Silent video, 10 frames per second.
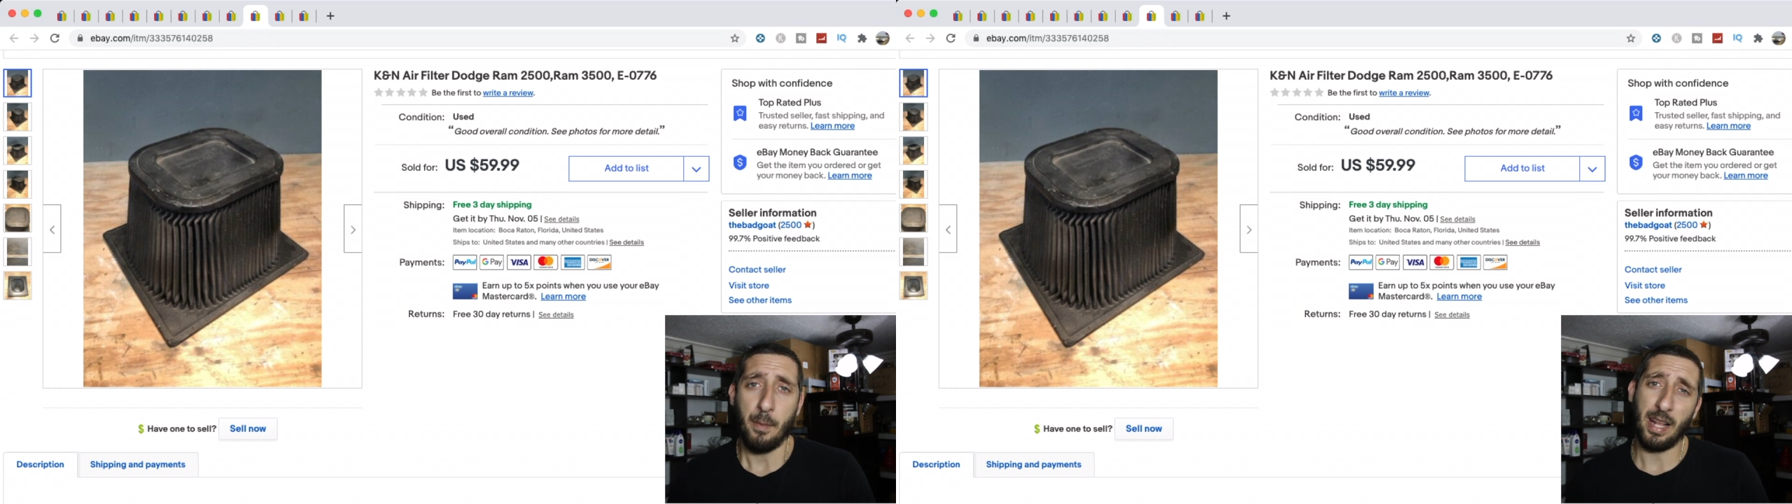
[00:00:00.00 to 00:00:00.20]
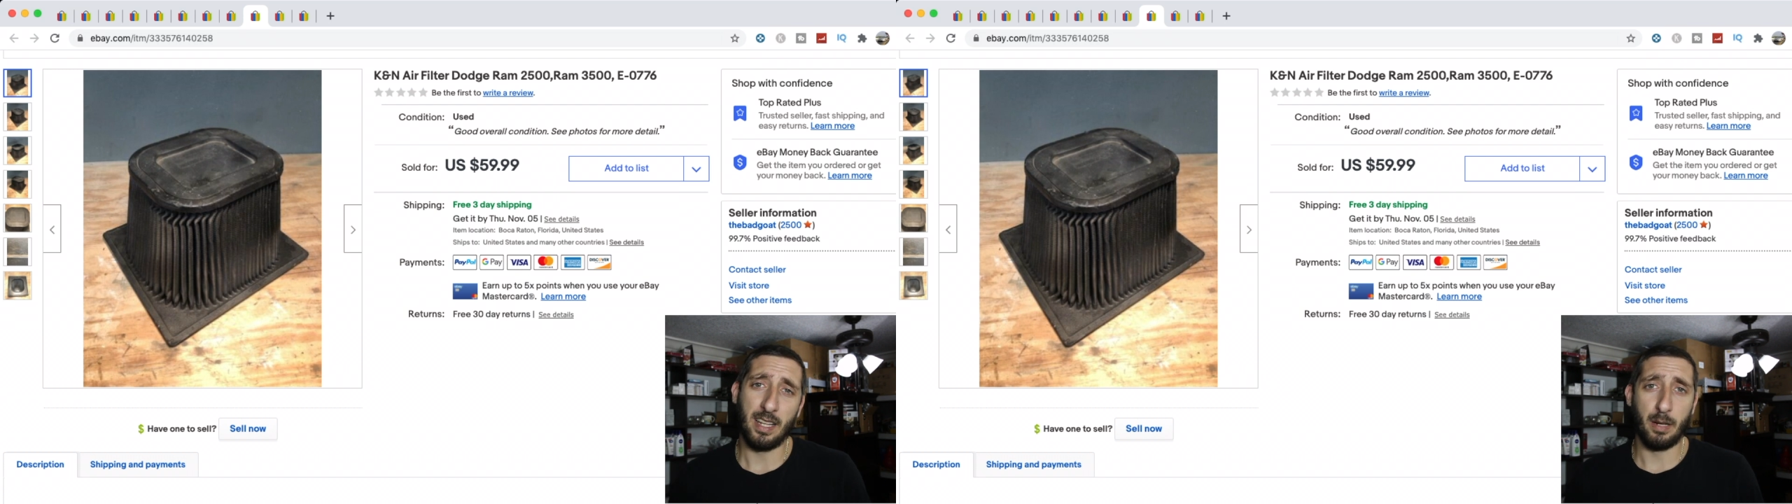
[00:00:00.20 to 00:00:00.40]

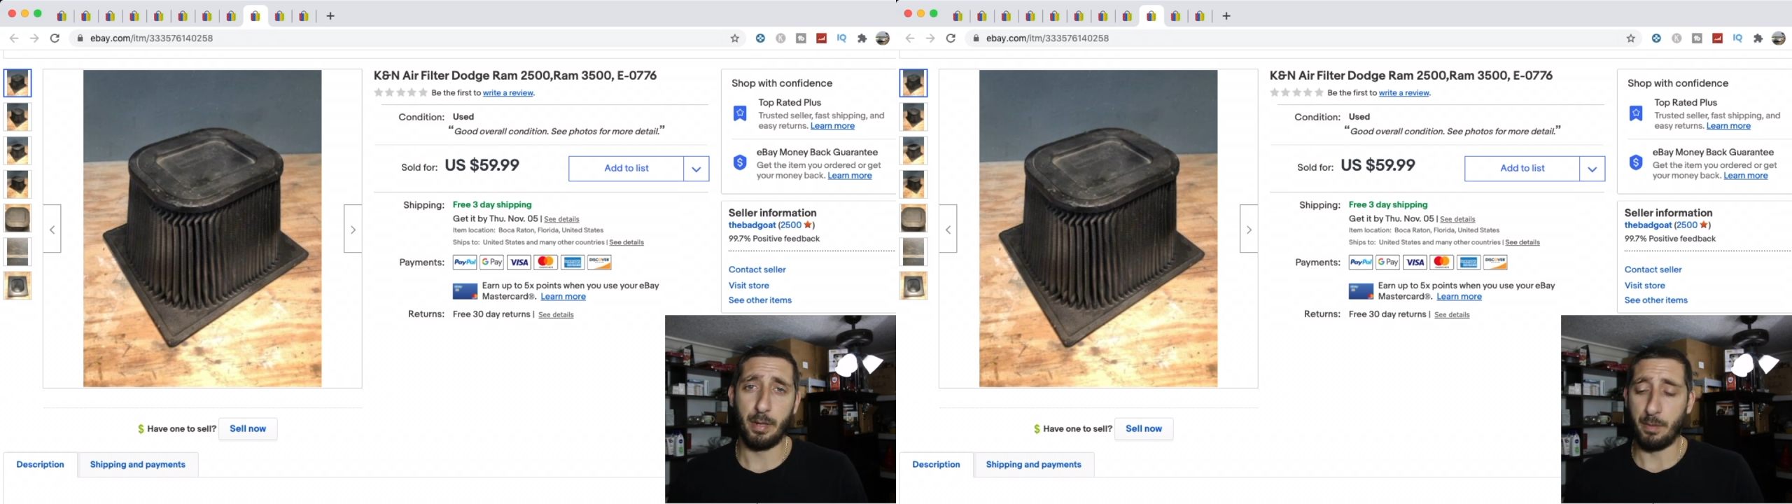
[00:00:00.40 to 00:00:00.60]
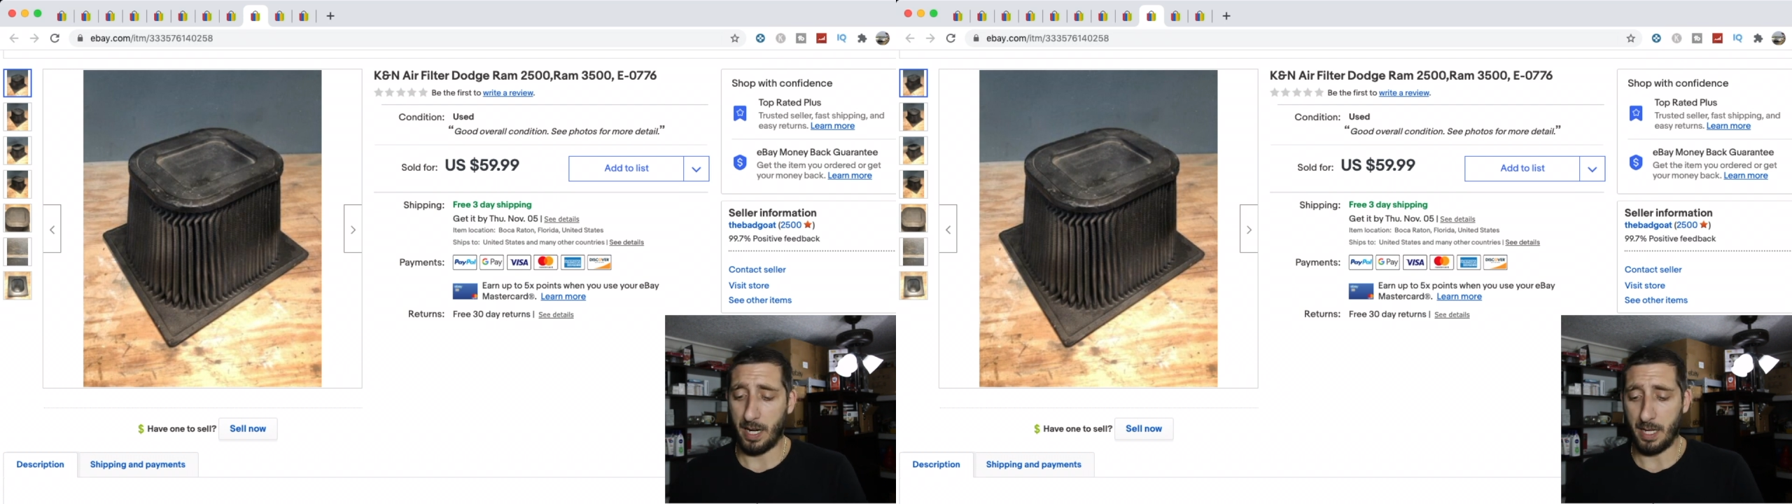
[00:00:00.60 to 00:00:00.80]
made a little
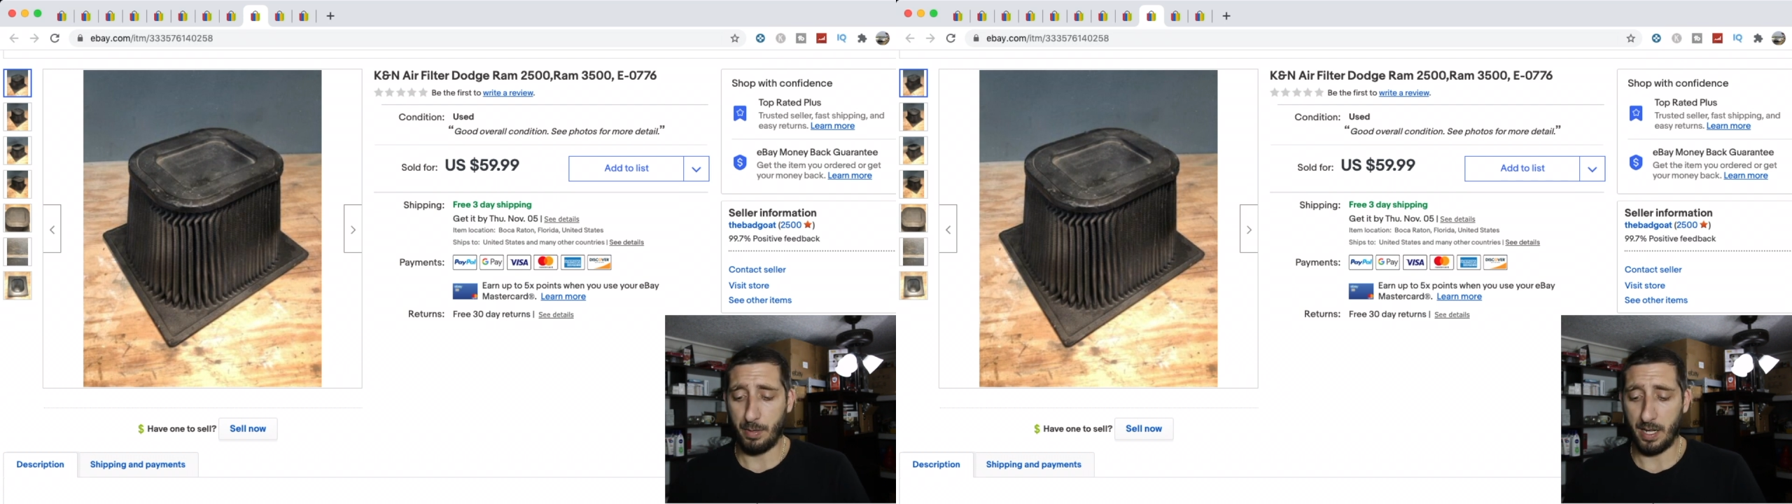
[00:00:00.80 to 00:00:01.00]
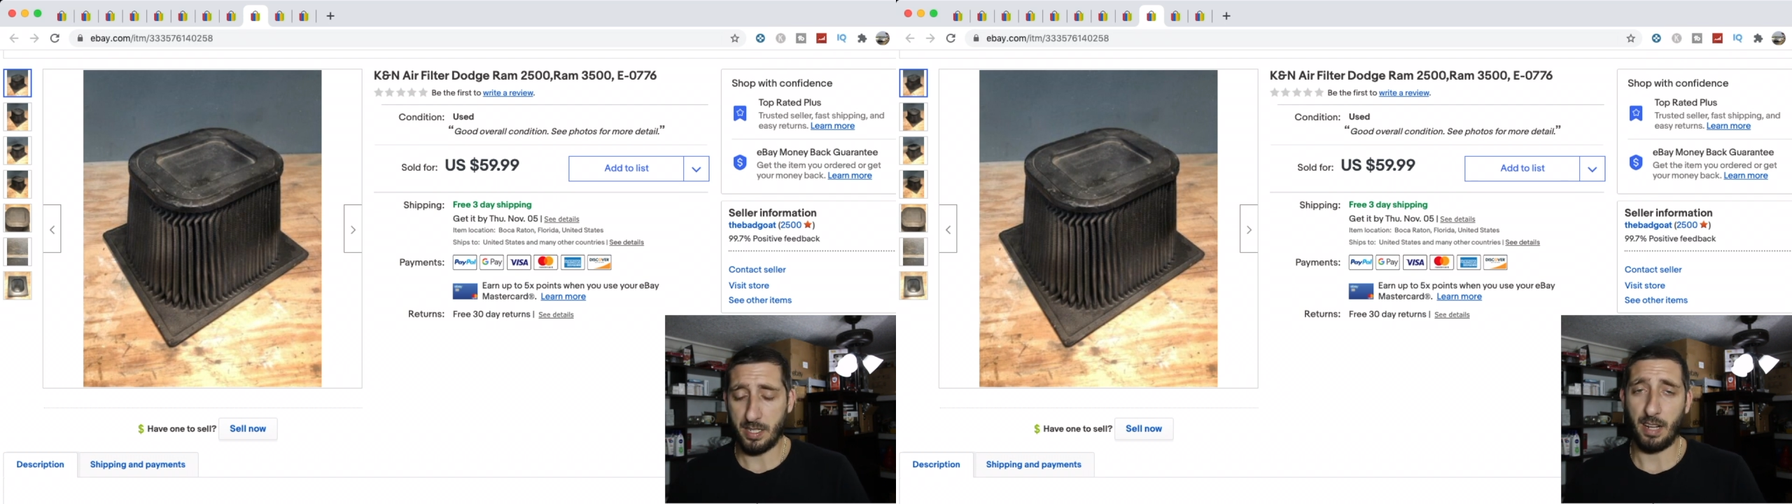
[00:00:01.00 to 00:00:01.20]
bit of money,
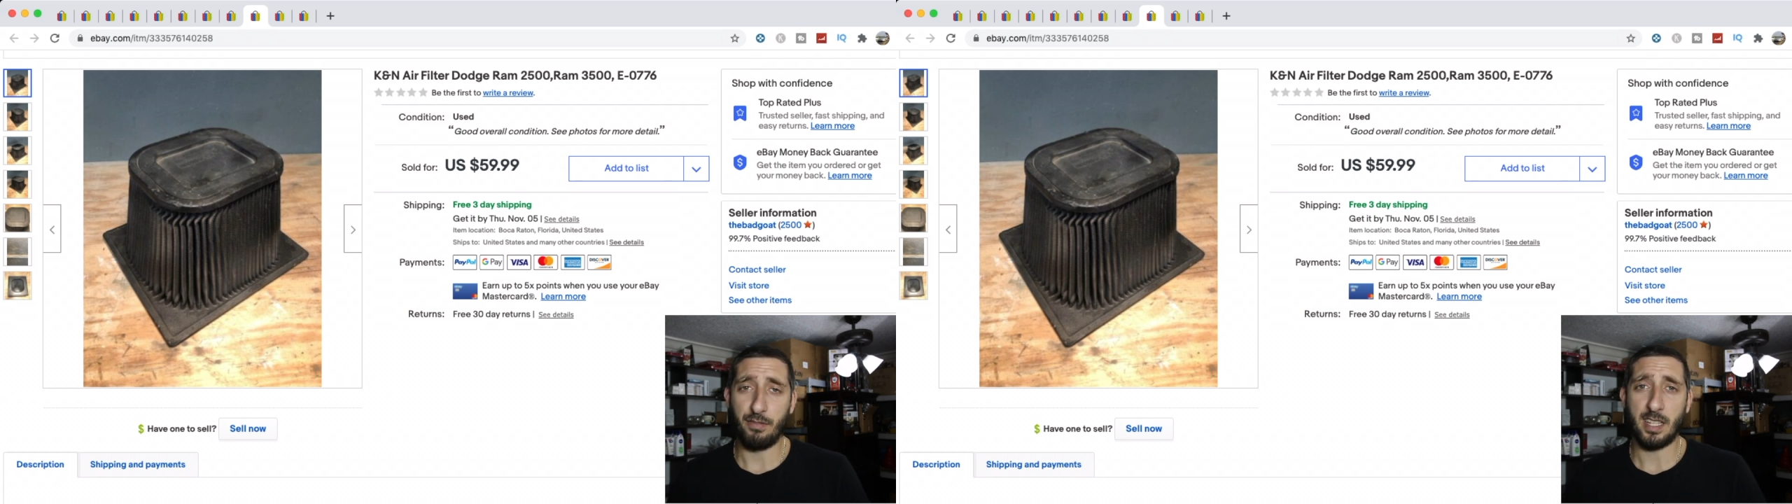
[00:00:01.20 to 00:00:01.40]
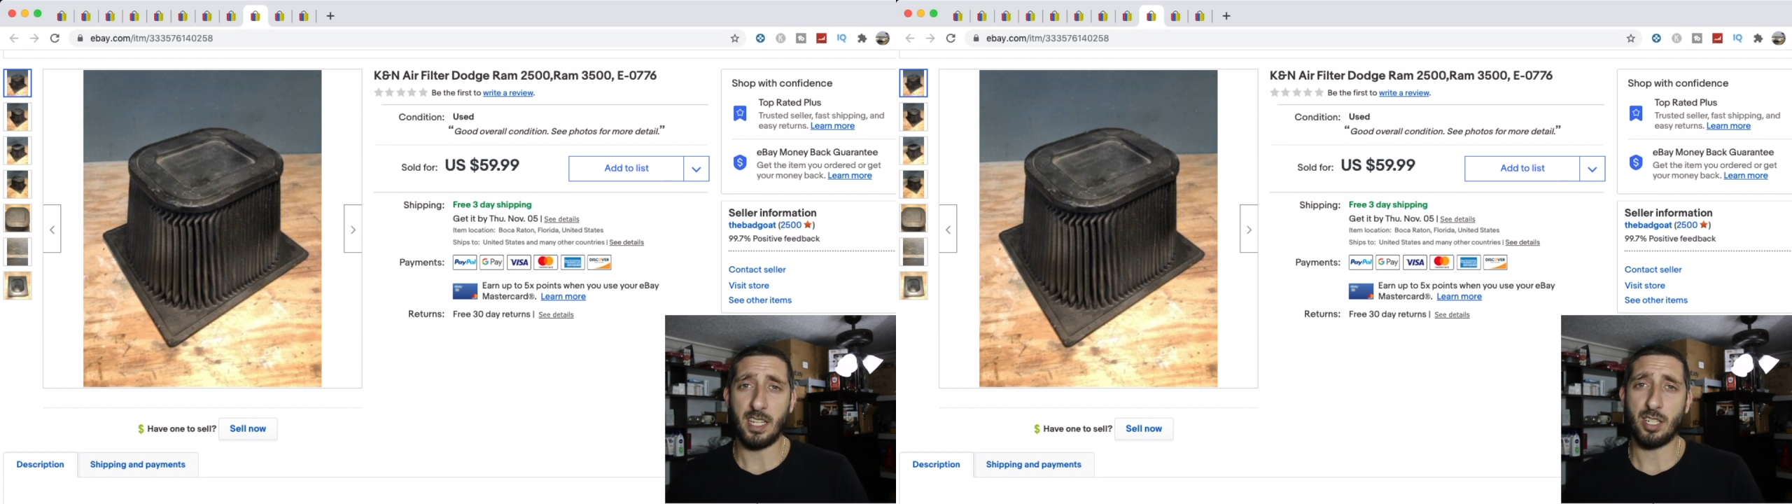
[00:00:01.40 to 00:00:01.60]
but
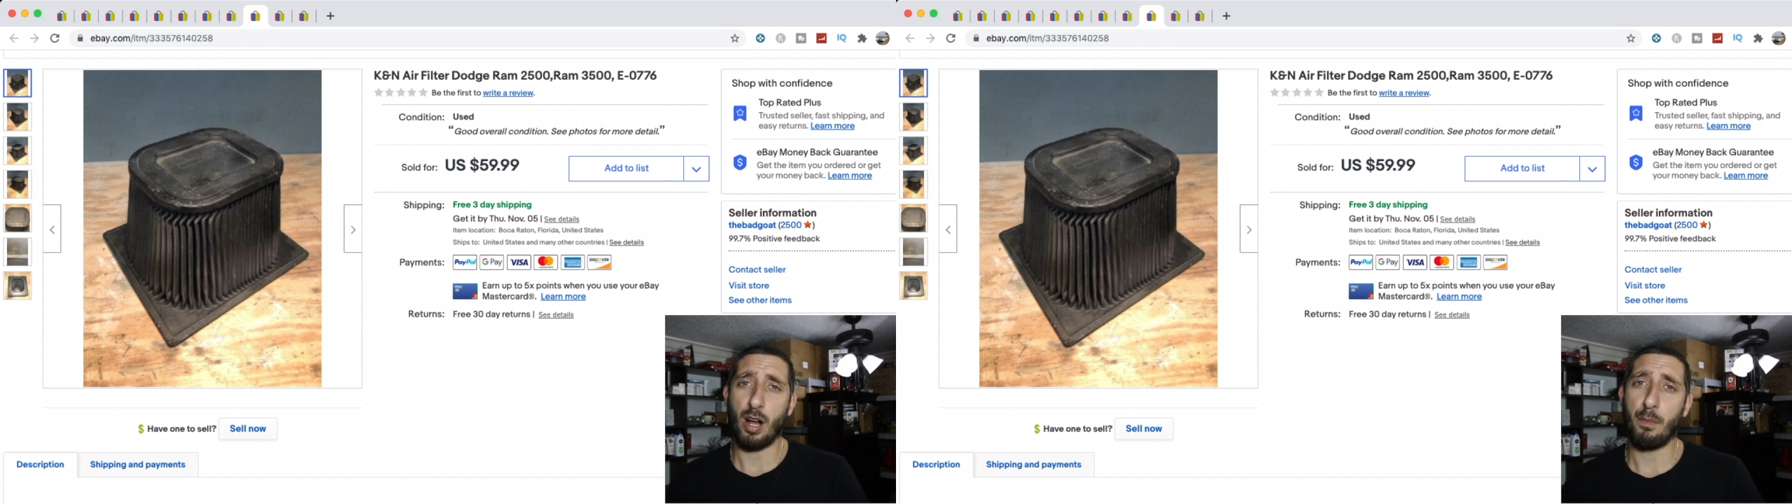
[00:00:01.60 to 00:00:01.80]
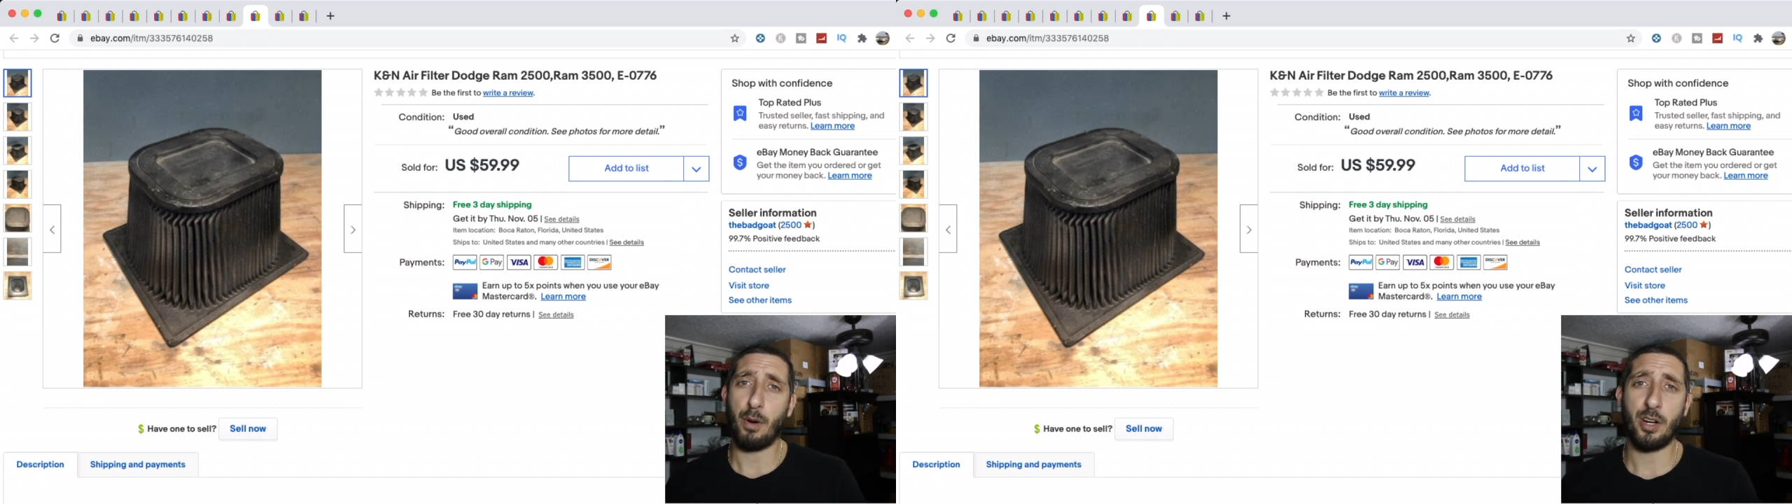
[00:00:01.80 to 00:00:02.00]
stuff like this,
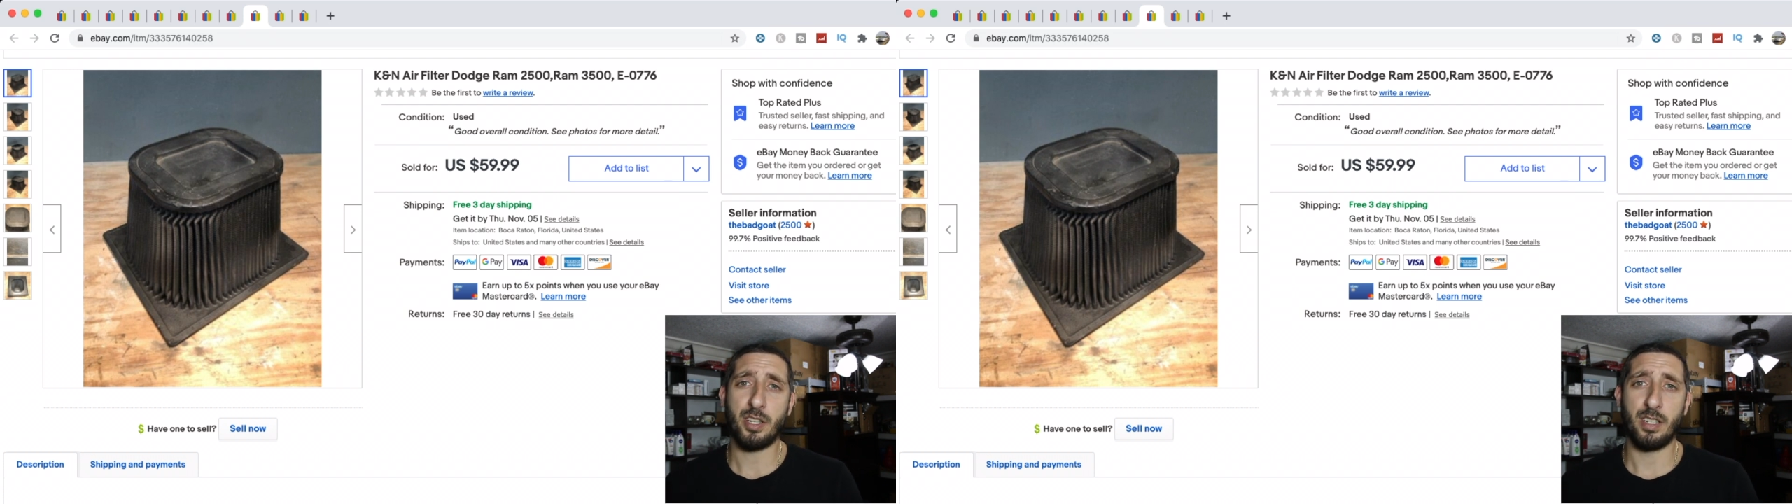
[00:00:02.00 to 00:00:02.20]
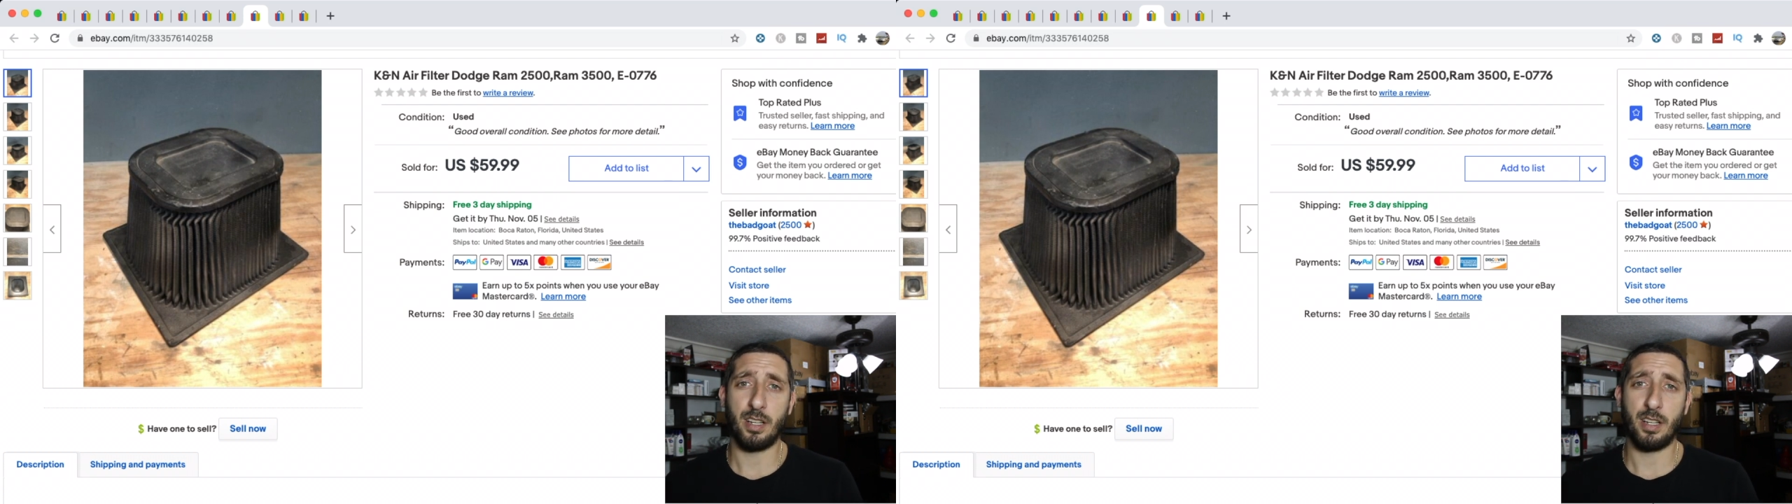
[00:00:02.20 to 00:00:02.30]
car parts,